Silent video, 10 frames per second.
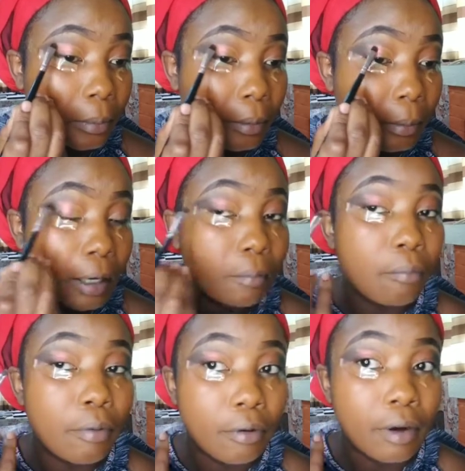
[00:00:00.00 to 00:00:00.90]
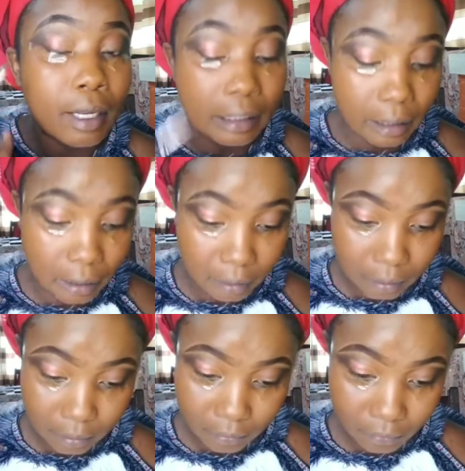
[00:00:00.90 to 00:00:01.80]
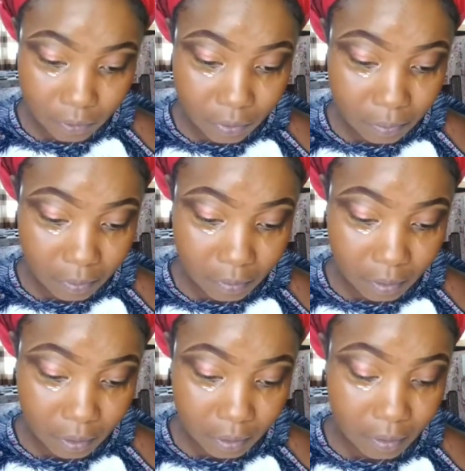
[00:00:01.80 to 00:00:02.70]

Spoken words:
But I'm broke as hell, very broke.